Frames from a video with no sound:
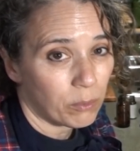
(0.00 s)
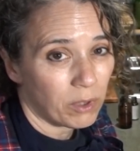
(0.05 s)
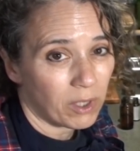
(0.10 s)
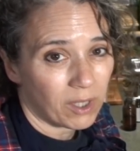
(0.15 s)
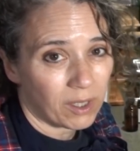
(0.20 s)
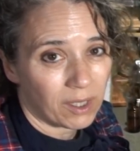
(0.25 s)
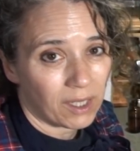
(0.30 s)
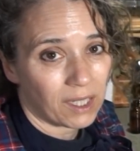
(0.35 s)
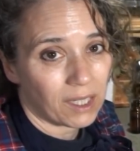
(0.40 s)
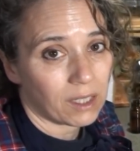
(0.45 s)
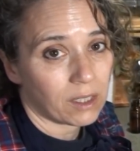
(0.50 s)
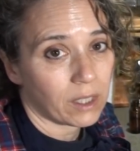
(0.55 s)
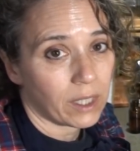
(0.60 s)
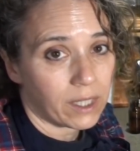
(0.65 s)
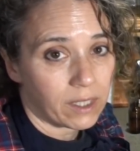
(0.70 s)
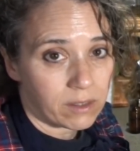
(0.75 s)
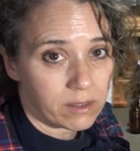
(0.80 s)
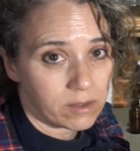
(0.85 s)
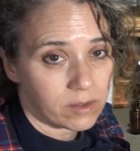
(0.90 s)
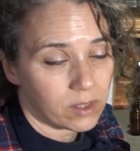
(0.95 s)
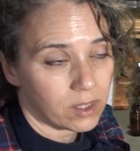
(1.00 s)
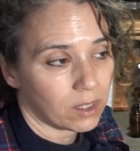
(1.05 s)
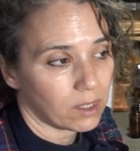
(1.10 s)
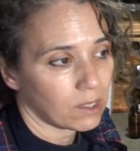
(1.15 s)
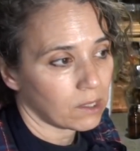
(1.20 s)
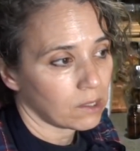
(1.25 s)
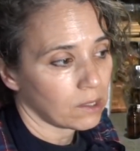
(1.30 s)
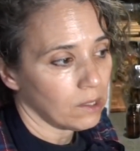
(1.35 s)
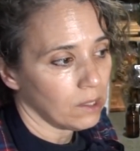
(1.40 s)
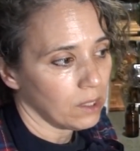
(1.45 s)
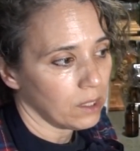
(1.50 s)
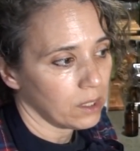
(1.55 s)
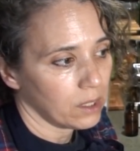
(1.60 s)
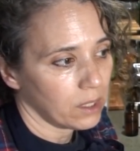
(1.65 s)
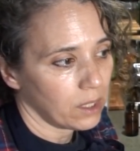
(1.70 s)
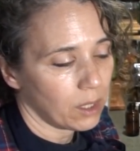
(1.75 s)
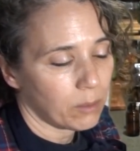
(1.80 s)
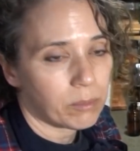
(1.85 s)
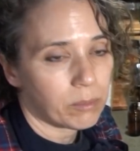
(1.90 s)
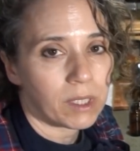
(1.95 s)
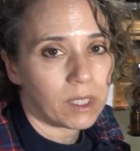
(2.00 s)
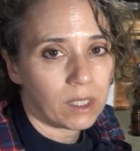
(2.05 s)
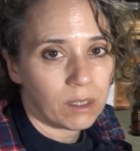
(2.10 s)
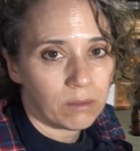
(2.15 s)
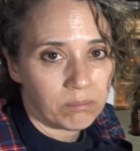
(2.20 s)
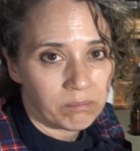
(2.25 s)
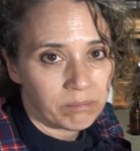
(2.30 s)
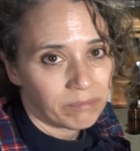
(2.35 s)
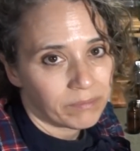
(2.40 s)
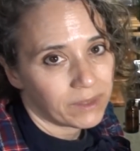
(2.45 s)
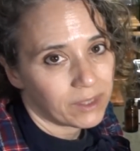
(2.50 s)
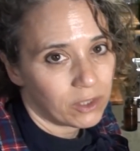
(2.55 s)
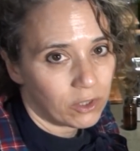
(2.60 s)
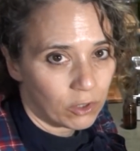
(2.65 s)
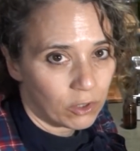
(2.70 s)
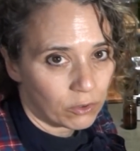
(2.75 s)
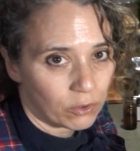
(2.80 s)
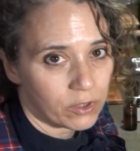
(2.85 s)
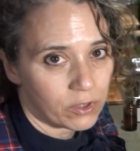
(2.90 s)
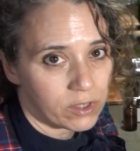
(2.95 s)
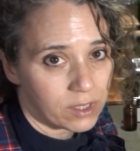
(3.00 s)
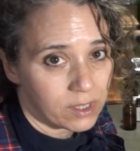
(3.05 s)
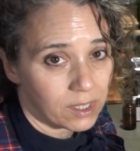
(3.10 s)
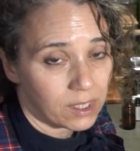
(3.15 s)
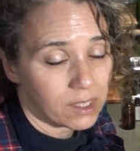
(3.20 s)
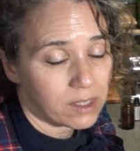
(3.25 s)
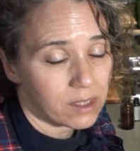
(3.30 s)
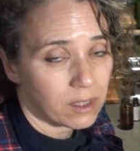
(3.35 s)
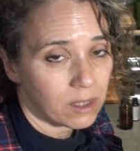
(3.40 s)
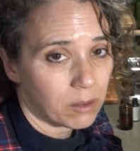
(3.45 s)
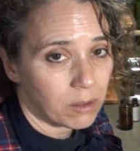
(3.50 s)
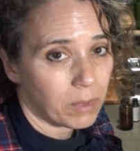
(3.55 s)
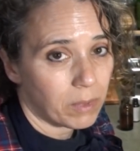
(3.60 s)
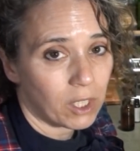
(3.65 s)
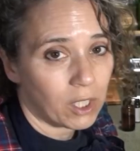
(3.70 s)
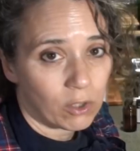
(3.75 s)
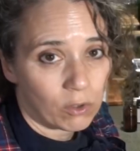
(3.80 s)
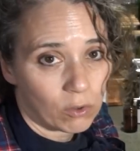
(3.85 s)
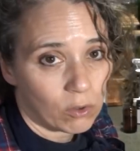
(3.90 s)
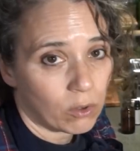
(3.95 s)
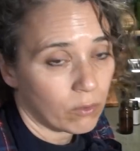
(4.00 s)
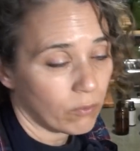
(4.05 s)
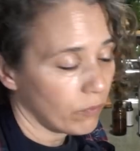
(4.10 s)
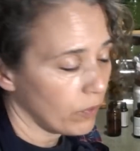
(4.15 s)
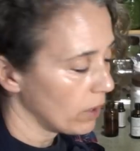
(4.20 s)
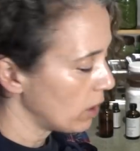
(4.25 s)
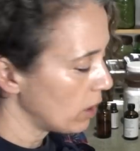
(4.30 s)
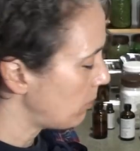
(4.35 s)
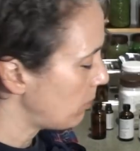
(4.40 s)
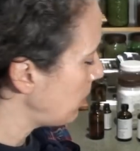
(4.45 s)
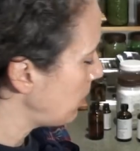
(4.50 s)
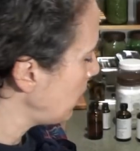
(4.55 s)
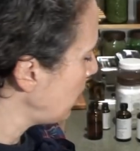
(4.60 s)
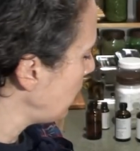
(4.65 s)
You can get like empty deodorant sticks and then make your own and fill them.